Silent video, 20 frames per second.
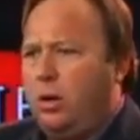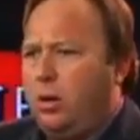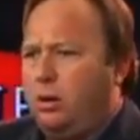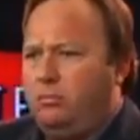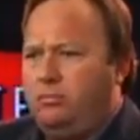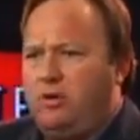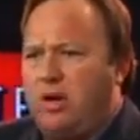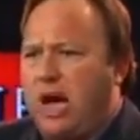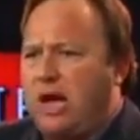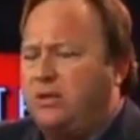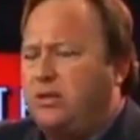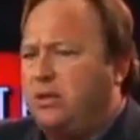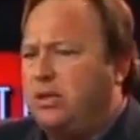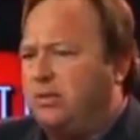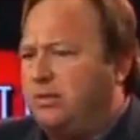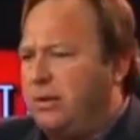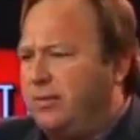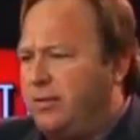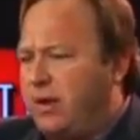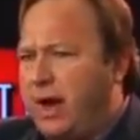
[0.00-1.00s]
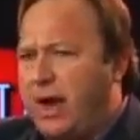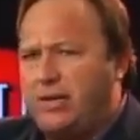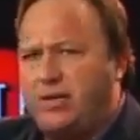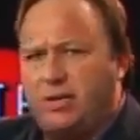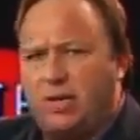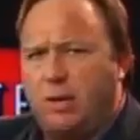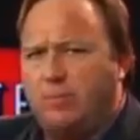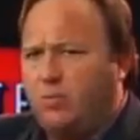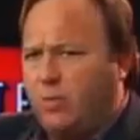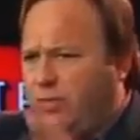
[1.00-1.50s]
Dozens of different
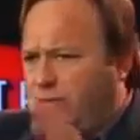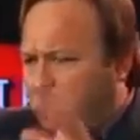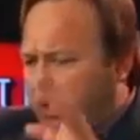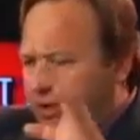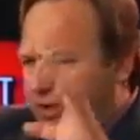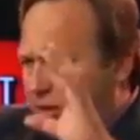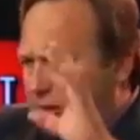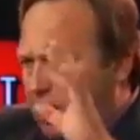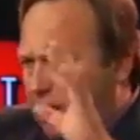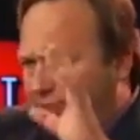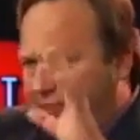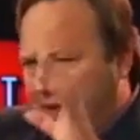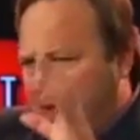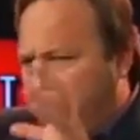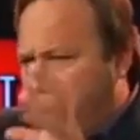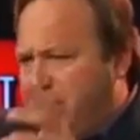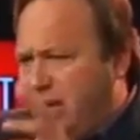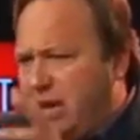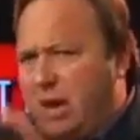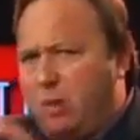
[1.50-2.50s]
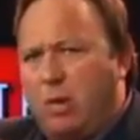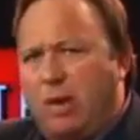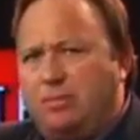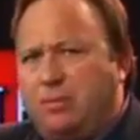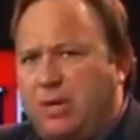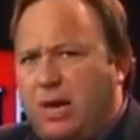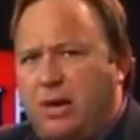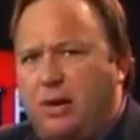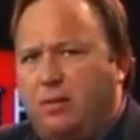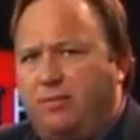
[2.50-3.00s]
isotopes we've listed off the EPA
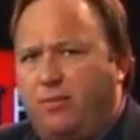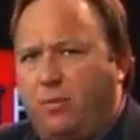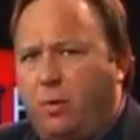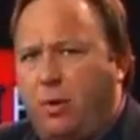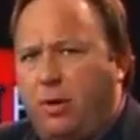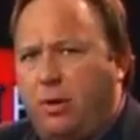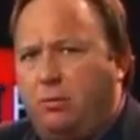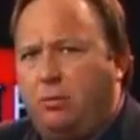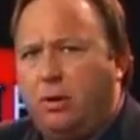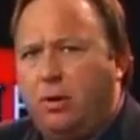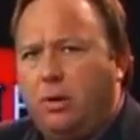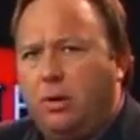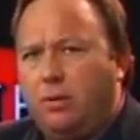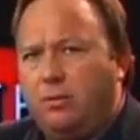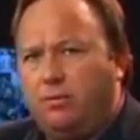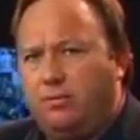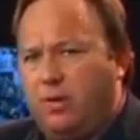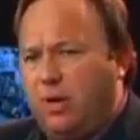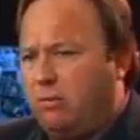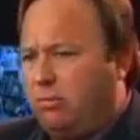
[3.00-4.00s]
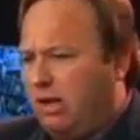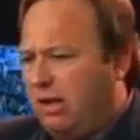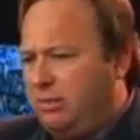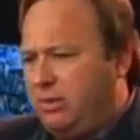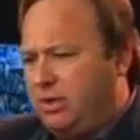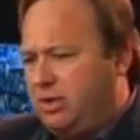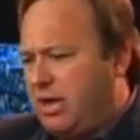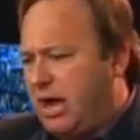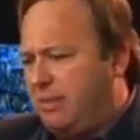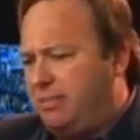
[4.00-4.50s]
website here for you. If you don't believe me,
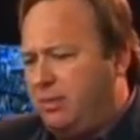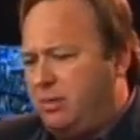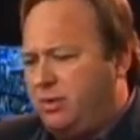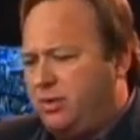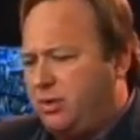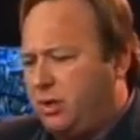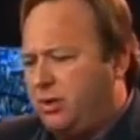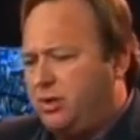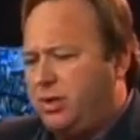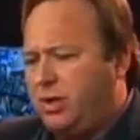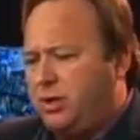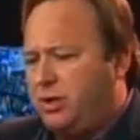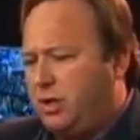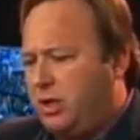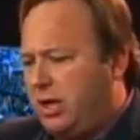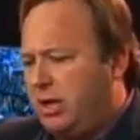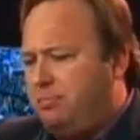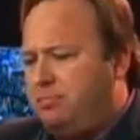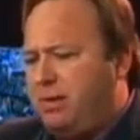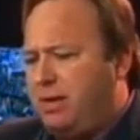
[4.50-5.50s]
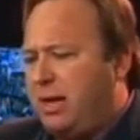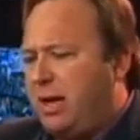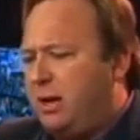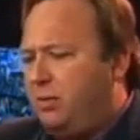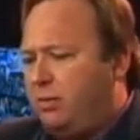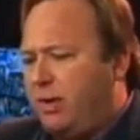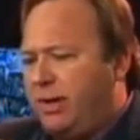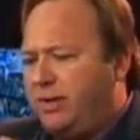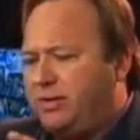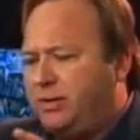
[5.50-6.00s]
just type into a search engine. EPA
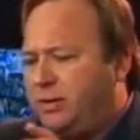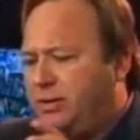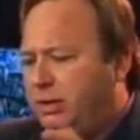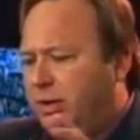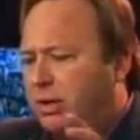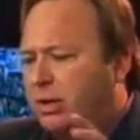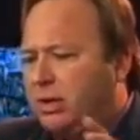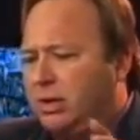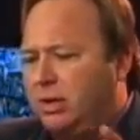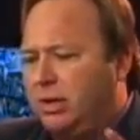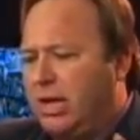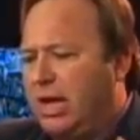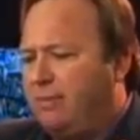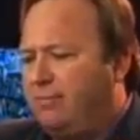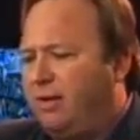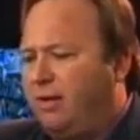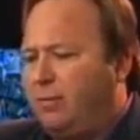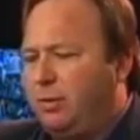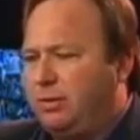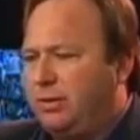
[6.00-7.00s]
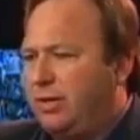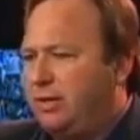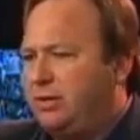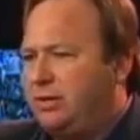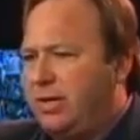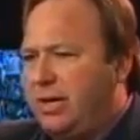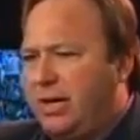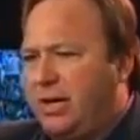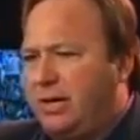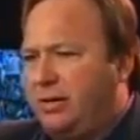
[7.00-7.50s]
raises level of what they
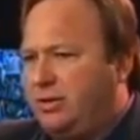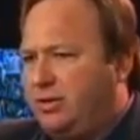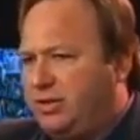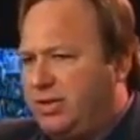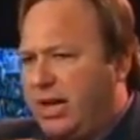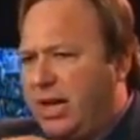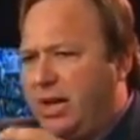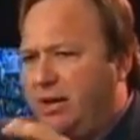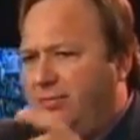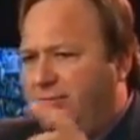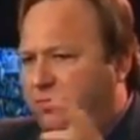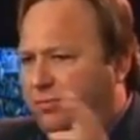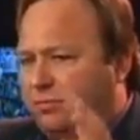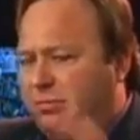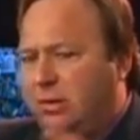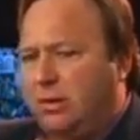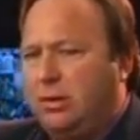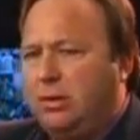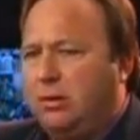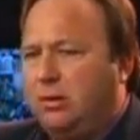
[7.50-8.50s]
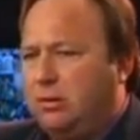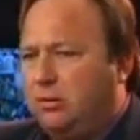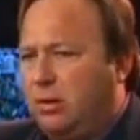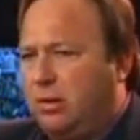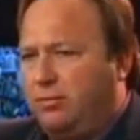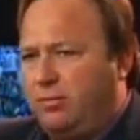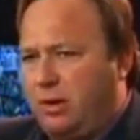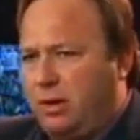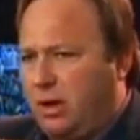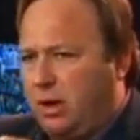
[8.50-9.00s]
say is safe.
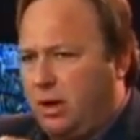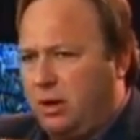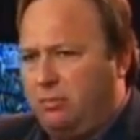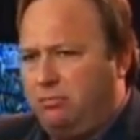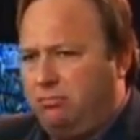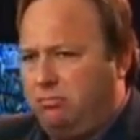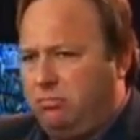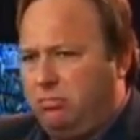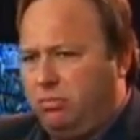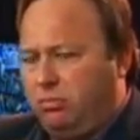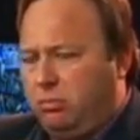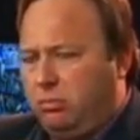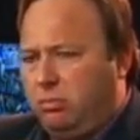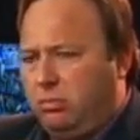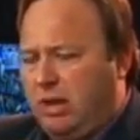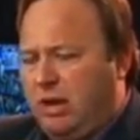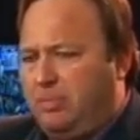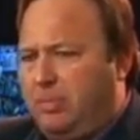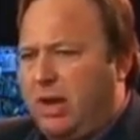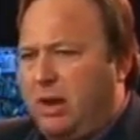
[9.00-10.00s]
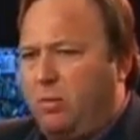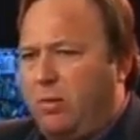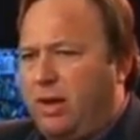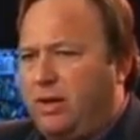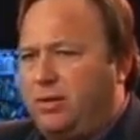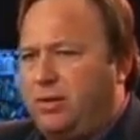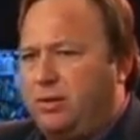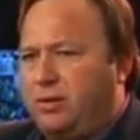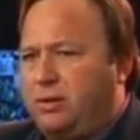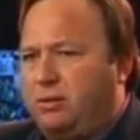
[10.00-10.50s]
EPA
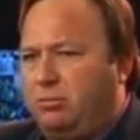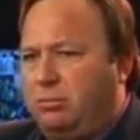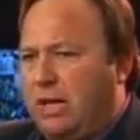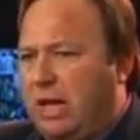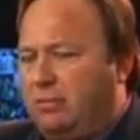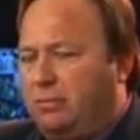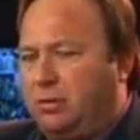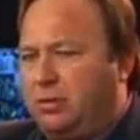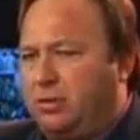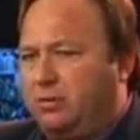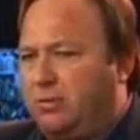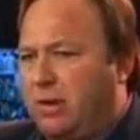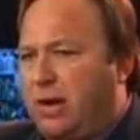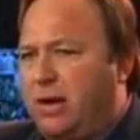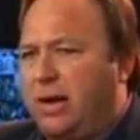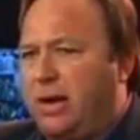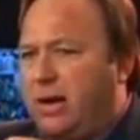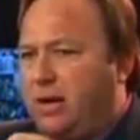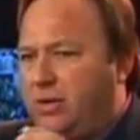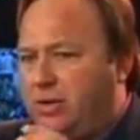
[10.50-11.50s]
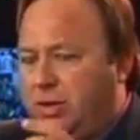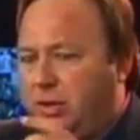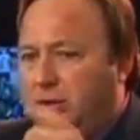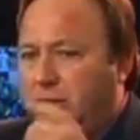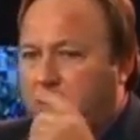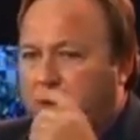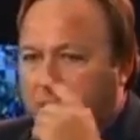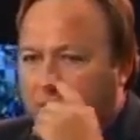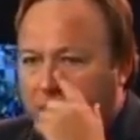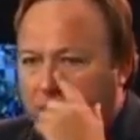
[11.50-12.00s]
raises levels of radiation
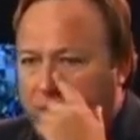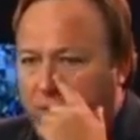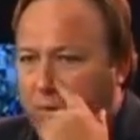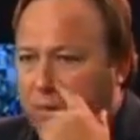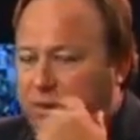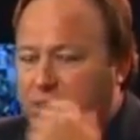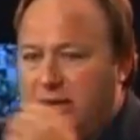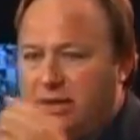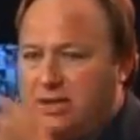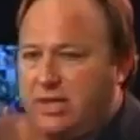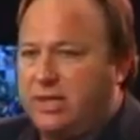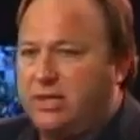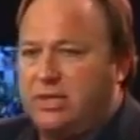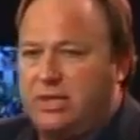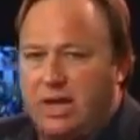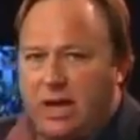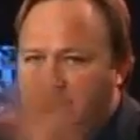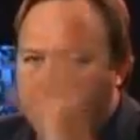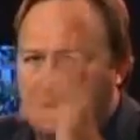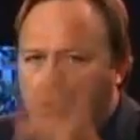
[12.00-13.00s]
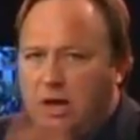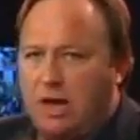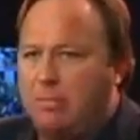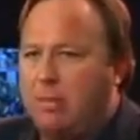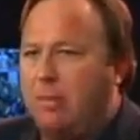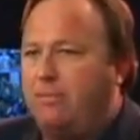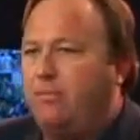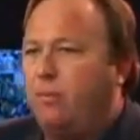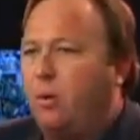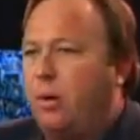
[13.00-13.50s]
for what they say safe. It'll come
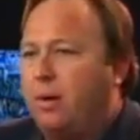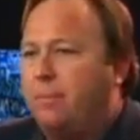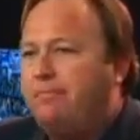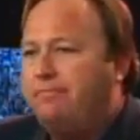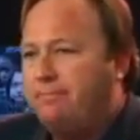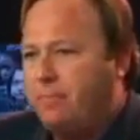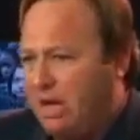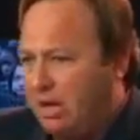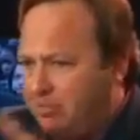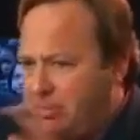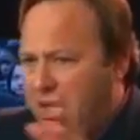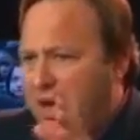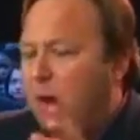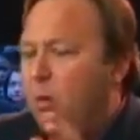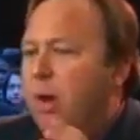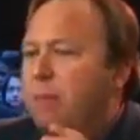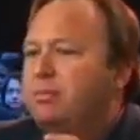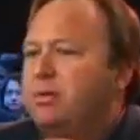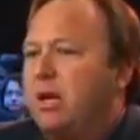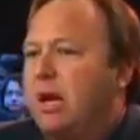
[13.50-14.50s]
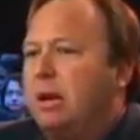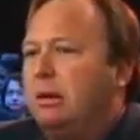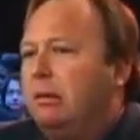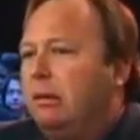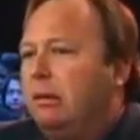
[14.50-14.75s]
up for you. EPA website.